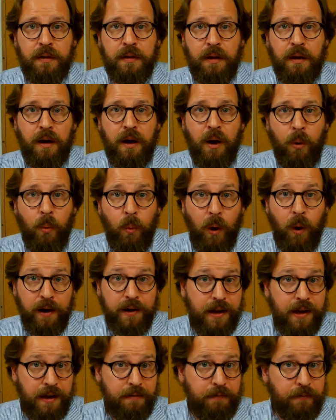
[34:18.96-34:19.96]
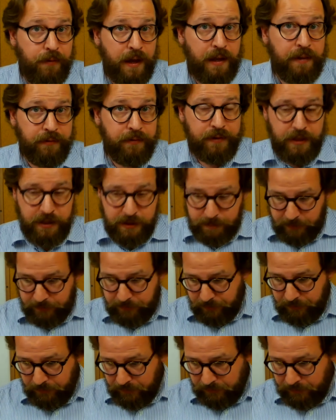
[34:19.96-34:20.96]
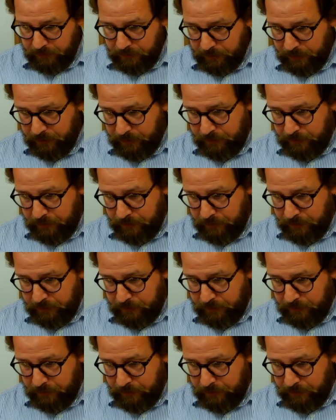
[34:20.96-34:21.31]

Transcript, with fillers: are walking in faithfulness before the Lord.